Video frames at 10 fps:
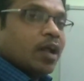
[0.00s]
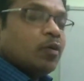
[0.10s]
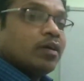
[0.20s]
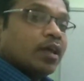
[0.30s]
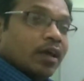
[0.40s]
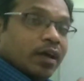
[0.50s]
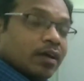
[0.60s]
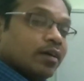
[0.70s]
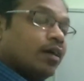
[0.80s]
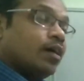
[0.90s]
Now
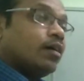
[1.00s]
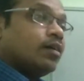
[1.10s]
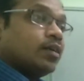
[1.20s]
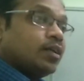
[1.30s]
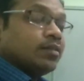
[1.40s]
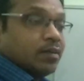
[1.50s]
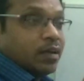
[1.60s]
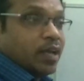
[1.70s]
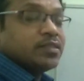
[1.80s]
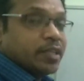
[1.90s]

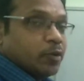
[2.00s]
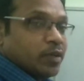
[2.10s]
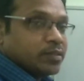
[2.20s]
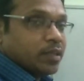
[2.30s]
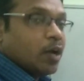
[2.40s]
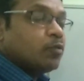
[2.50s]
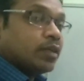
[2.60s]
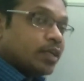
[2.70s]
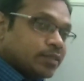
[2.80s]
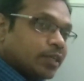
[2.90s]
AC to DC. Now
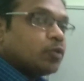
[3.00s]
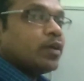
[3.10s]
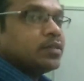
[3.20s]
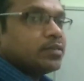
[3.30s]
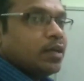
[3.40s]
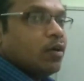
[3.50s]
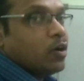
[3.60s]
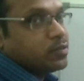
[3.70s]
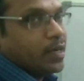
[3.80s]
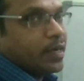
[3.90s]
DC to AC
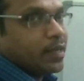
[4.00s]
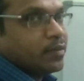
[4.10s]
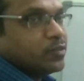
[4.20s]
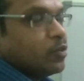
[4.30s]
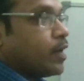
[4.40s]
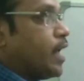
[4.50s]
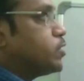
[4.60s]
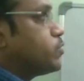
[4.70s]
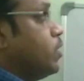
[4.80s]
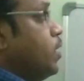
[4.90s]
oscillator. So
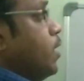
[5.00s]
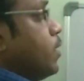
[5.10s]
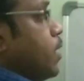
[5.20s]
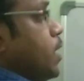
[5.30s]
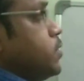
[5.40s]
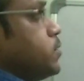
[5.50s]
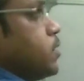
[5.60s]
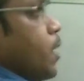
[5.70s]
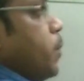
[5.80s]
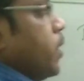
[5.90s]
transistor